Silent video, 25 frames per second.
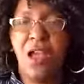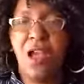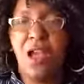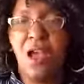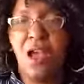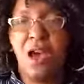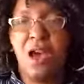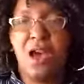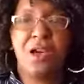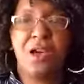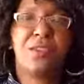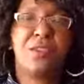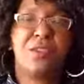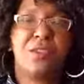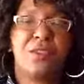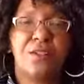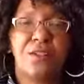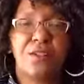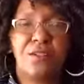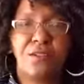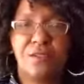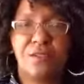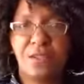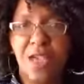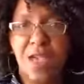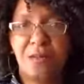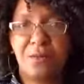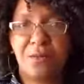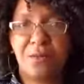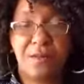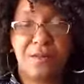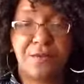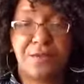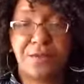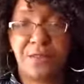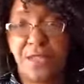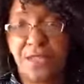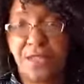other types
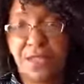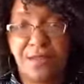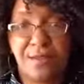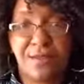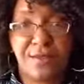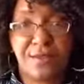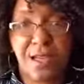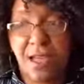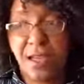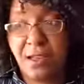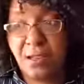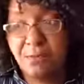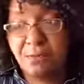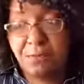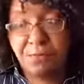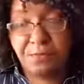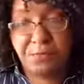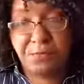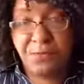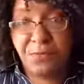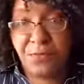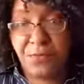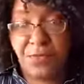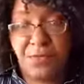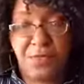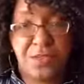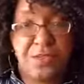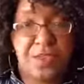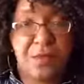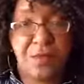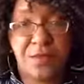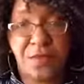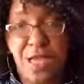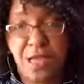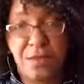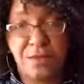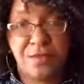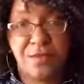of things.
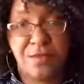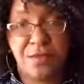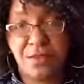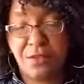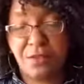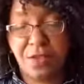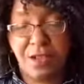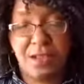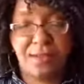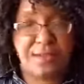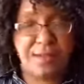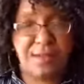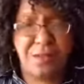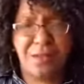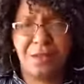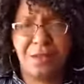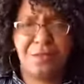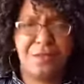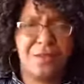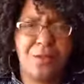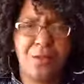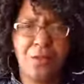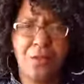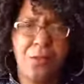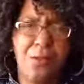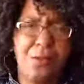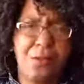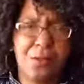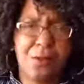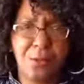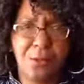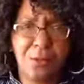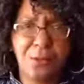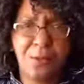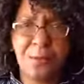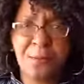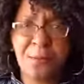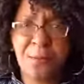Sometimes they're great, sometimes they're
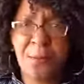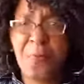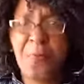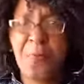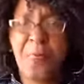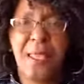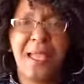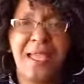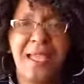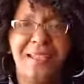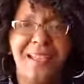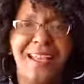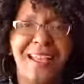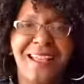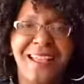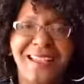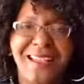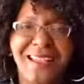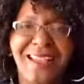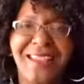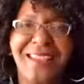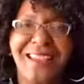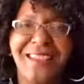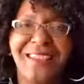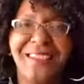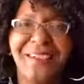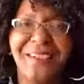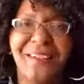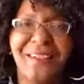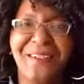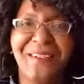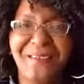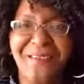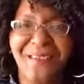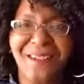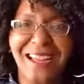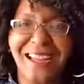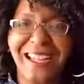horrible, but either
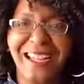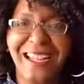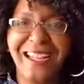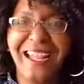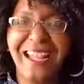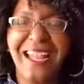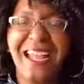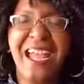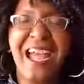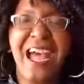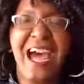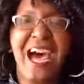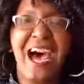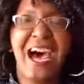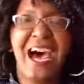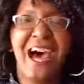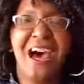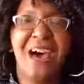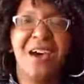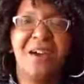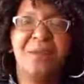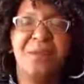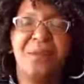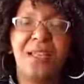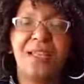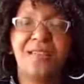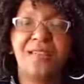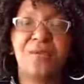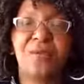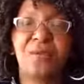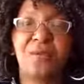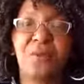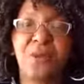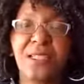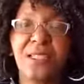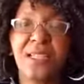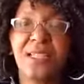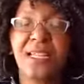way, it's
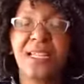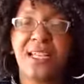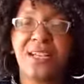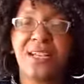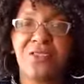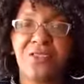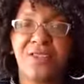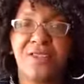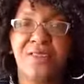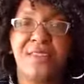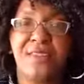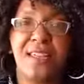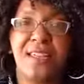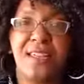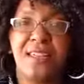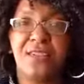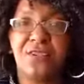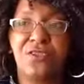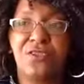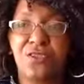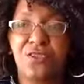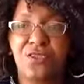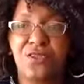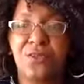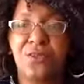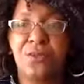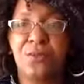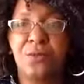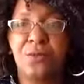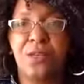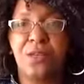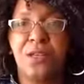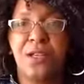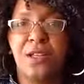really interesting to